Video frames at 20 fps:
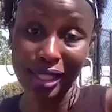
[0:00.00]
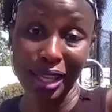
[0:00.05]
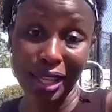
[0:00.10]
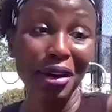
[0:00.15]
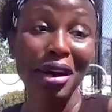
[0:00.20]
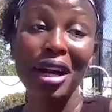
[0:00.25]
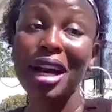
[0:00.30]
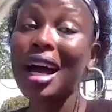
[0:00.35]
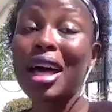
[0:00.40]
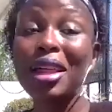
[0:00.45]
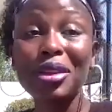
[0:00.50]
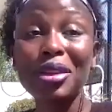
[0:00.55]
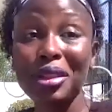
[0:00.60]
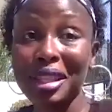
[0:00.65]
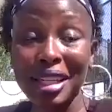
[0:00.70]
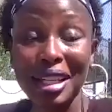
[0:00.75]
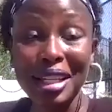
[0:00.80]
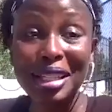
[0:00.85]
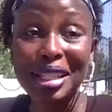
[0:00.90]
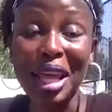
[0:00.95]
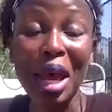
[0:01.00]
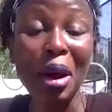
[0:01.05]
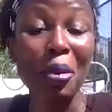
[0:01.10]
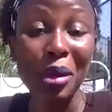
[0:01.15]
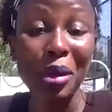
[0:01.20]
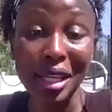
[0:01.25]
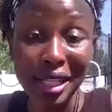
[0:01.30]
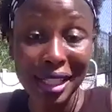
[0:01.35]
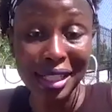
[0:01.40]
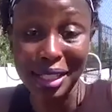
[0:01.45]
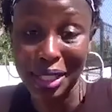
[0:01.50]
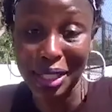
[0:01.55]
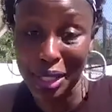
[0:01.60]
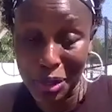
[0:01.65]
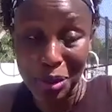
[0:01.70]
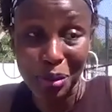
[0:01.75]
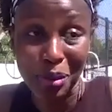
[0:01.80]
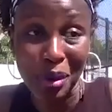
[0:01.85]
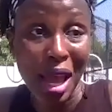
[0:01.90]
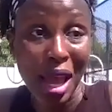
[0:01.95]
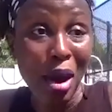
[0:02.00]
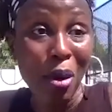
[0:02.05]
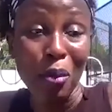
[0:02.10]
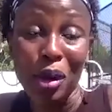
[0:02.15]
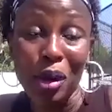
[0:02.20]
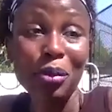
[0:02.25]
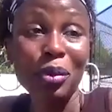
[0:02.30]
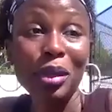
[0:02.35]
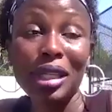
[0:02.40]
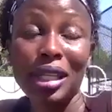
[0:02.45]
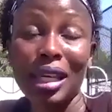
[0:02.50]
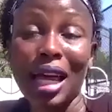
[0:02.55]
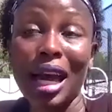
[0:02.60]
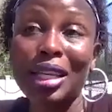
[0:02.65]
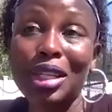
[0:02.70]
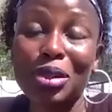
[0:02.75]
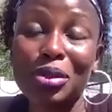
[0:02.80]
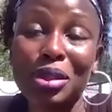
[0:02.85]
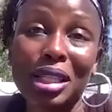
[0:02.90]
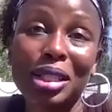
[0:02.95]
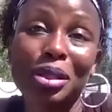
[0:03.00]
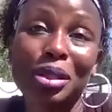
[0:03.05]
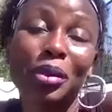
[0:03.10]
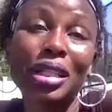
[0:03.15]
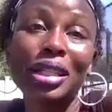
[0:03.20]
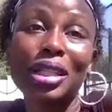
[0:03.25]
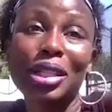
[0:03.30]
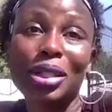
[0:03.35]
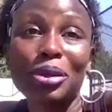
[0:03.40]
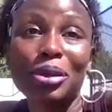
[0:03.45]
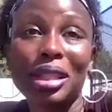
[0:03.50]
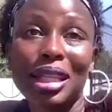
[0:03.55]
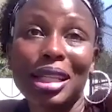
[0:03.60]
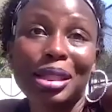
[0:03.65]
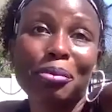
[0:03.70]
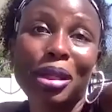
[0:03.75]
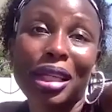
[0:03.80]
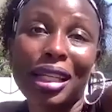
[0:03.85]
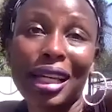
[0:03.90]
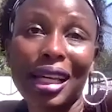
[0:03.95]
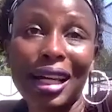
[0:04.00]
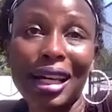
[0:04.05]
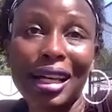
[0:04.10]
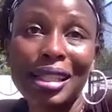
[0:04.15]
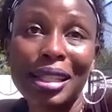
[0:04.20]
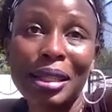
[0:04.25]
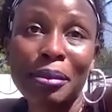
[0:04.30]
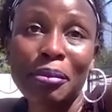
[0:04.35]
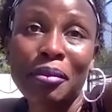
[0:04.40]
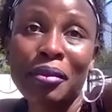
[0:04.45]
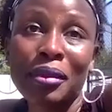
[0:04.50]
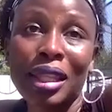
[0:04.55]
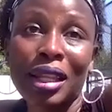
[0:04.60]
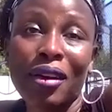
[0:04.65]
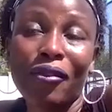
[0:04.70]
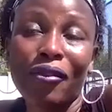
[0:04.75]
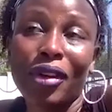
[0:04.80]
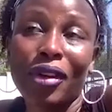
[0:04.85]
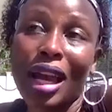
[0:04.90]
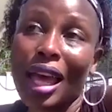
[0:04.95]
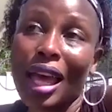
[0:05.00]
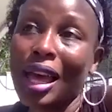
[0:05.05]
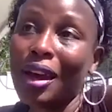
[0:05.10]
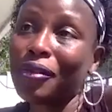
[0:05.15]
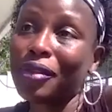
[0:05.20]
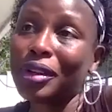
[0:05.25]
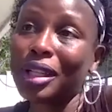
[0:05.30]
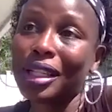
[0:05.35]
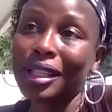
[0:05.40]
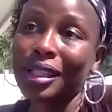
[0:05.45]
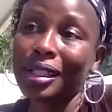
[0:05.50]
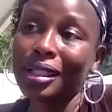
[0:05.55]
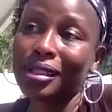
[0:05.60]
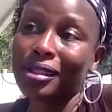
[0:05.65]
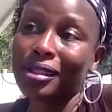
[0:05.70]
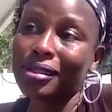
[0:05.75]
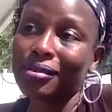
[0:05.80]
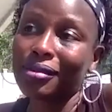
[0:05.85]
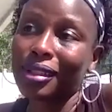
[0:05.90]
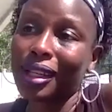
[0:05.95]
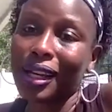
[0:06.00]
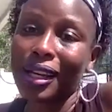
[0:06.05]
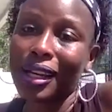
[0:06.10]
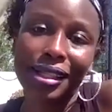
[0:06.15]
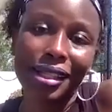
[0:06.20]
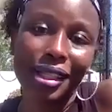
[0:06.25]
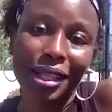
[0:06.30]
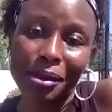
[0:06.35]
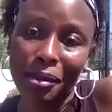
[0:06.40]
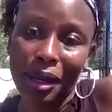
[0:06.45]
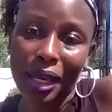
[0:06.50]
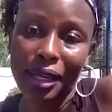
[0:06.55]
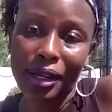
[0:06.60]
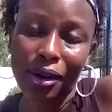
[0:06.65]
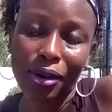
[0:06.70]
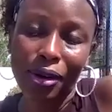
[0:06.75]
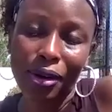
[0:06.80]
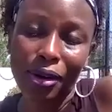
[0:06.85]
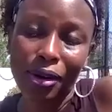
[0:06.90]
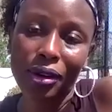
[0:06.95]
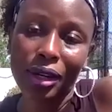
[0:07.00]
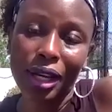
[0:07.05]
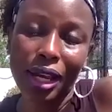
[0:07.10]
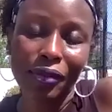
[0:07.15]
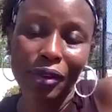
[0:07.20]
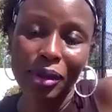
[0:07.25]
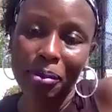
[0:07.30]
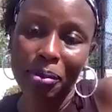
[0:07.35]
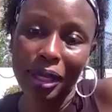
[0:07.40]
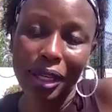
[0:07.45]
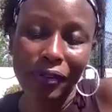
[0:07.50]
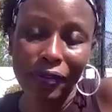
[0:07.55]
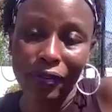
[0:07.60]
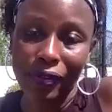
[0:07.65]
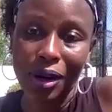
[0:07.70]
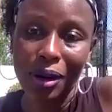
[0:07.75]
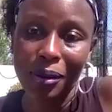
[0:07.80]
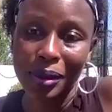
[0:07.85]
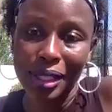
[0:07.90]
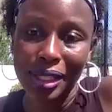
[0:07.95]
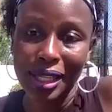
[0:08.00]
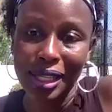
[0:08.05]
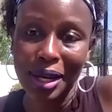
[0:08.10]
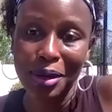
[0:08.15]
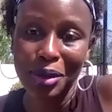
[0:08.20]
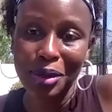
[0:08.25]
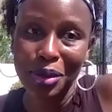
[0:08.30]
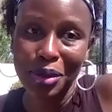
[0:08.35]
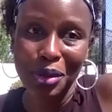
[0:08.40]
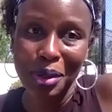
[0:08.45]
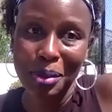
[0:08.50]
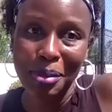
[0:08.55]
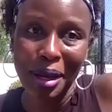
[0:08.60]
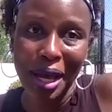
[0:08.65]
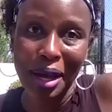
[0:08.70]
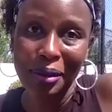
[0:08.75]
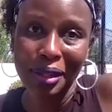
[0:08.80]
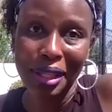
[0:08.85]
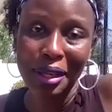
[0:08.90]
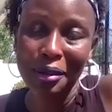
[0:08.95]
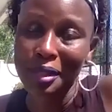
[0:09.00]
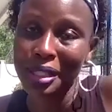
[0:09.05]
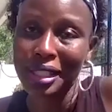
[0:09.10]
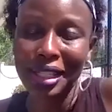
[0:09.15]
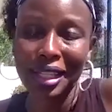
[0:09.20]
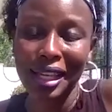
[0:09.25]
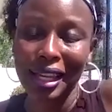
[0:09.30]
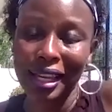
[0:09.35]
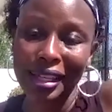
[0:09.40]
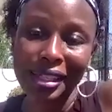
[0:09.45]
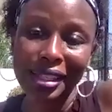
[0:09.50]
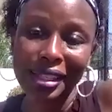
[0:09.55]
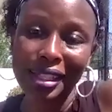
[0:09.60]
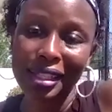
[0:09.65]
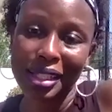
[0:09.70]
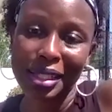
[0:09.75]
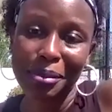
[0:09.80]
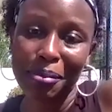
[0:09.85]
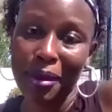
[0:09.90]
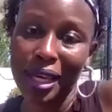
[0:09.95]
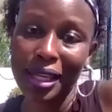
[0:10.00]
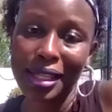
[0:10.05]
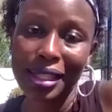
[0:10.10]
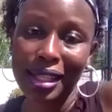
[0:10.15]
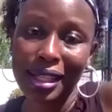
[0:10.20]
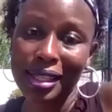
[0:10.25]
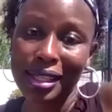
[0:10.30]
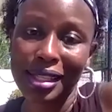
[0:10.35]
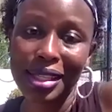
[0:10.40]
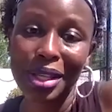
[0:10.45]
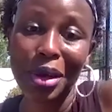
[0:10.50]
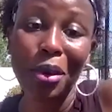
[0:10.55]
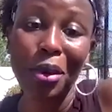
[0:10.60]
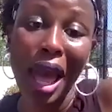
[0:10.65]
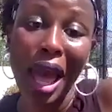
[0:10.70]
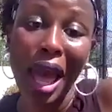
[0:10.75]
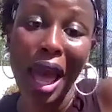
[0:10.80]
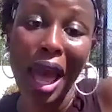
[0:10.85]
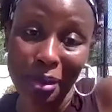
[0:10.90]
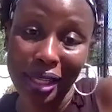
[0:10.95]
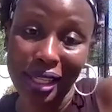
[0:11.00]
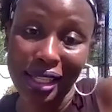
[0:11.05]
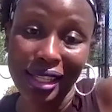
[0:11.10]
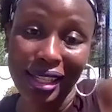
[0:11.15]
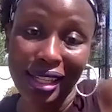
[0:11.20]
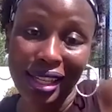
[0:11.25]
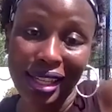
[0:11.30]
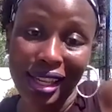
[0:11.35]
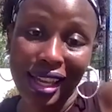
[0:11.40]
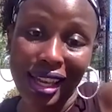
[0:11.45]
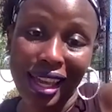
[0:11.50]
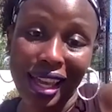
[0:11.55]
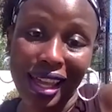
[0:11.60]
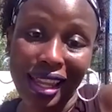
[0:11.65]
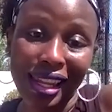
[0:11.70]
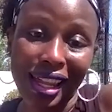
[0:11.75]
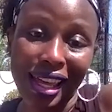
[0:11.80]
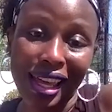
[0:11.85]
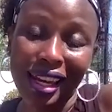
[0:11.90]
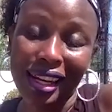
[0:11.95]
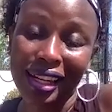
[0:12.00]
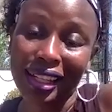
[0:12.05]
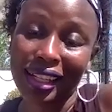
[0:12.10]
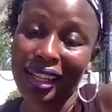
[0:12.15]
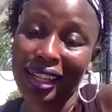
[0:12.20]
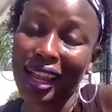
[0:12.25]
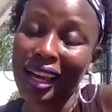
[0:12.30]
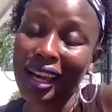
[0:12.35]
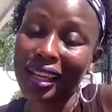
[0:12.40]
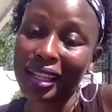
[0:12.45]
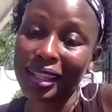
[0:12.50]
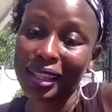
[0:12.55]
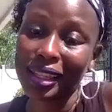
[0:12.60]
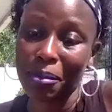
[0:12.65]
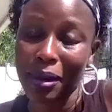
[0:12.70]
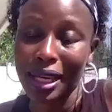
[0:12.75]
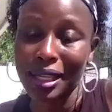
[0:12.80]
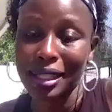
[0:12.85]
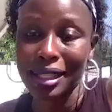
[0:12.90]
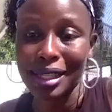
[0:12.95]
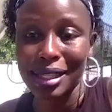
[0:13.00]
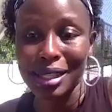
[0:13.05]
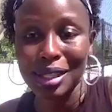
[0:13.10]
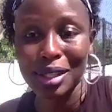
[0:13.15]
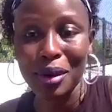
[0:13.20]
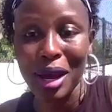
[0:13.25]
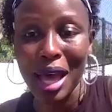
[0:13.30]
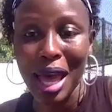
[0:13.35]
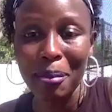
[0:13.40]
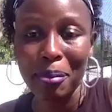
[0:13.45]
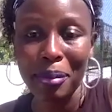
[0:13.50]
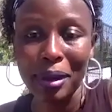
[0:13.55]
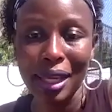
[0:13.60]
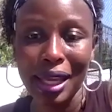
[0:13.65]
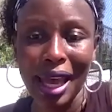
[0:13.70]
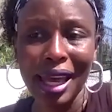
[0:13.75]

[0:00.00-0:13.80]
There are exactly other things right. that we could do. We would not do this. We do this because for every case that may go wrong or every pitfall we tell you about. There is a case that just makes us so happy and, and a client that makes us so happy.